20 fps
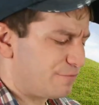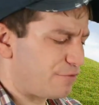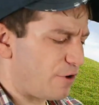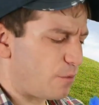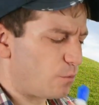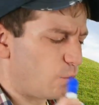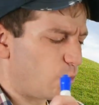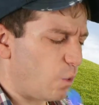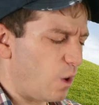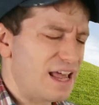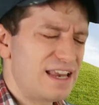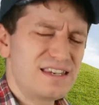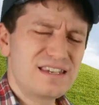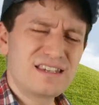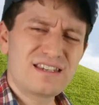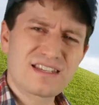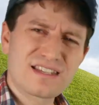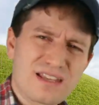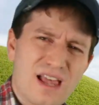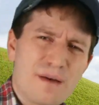from
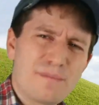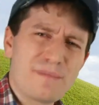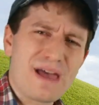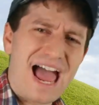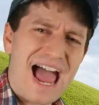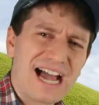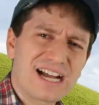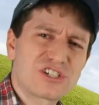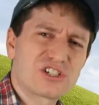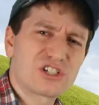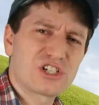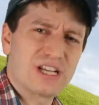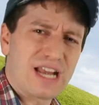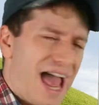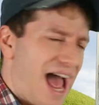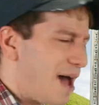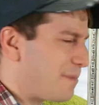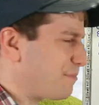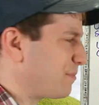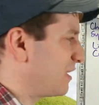when some action
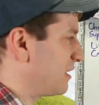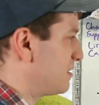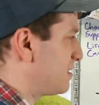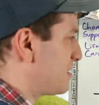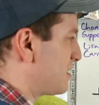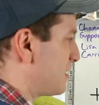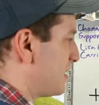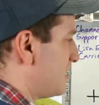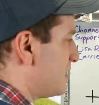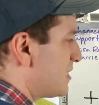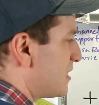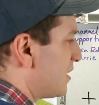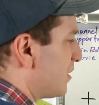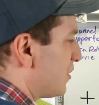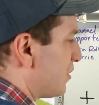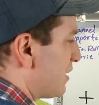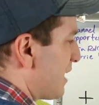happens until